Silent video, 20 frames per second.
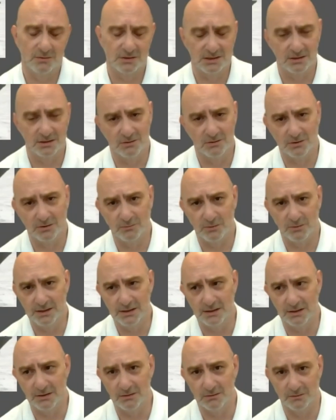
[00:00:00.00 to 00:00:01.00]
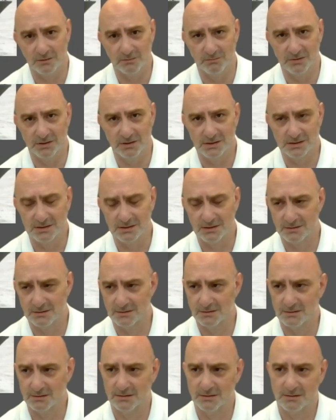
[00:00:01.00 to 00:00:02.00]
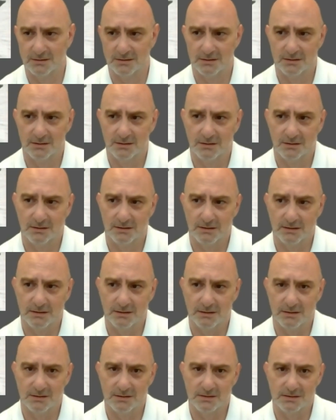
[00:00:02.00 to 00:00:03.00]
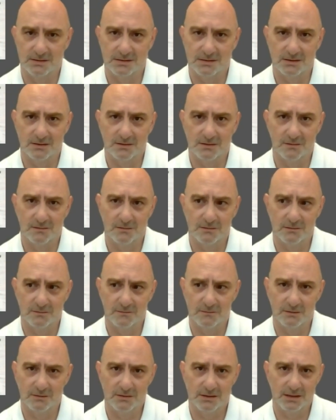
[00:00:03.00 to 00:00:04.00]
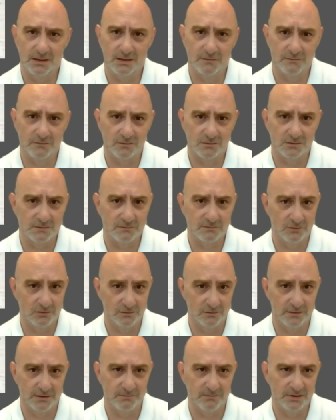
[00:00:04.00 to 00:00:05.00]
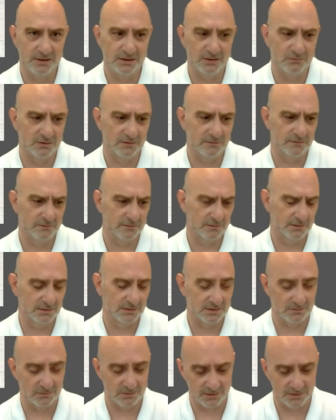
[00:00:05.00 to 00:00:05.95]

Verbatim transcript: there was no one waiting on the beach. And so the Air Force flew them in with, uh,